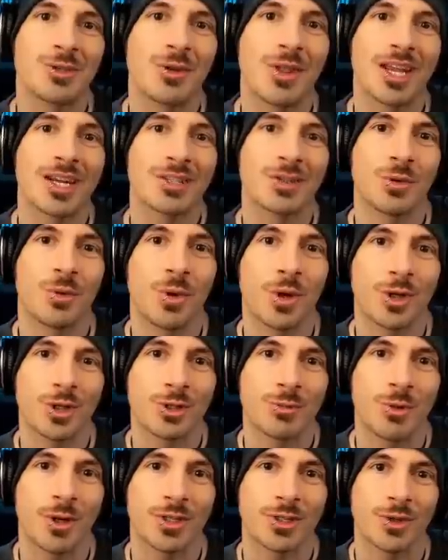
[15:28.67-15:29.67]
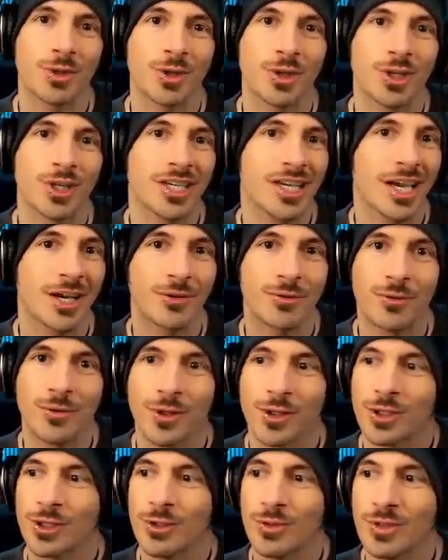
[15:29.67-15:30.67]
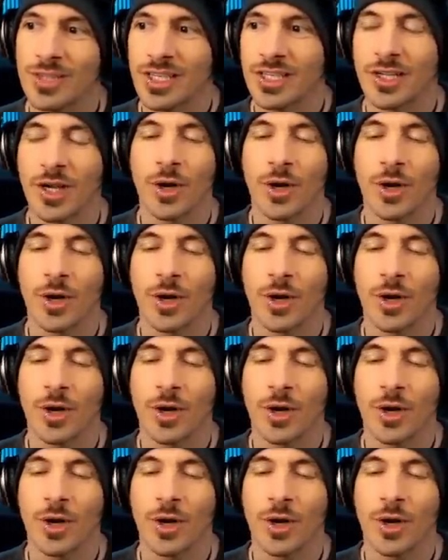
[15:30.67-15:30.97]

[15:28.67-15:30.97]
that is the water espresso cookie. At first, you think,